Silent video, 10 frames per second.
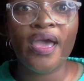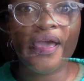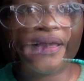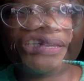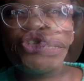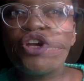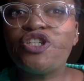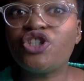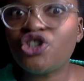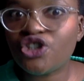And
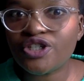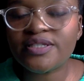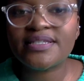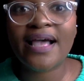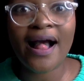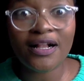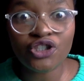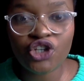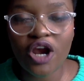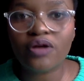traditions,
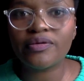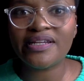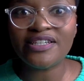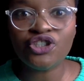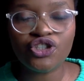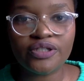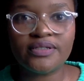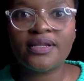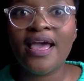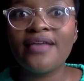culture,
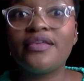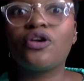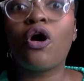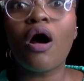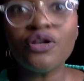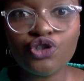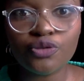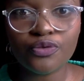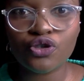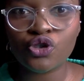religion, they
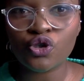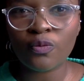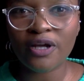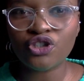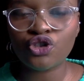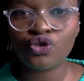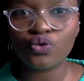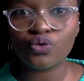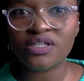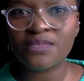contribute so much
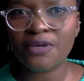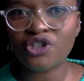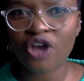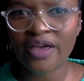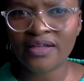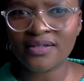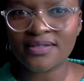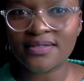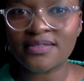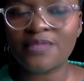to this patriarchal
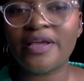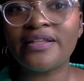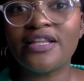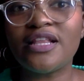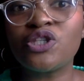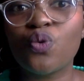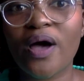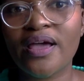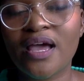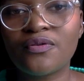system. And that's
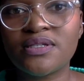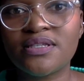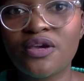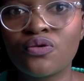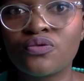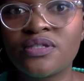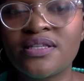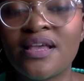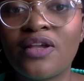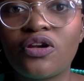why I was saying,
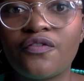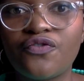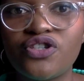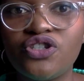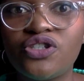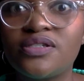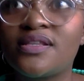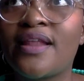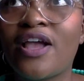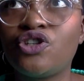there are a lot of researchers
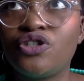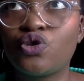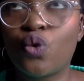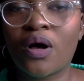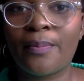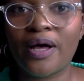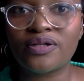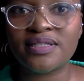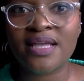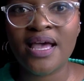that actually talk about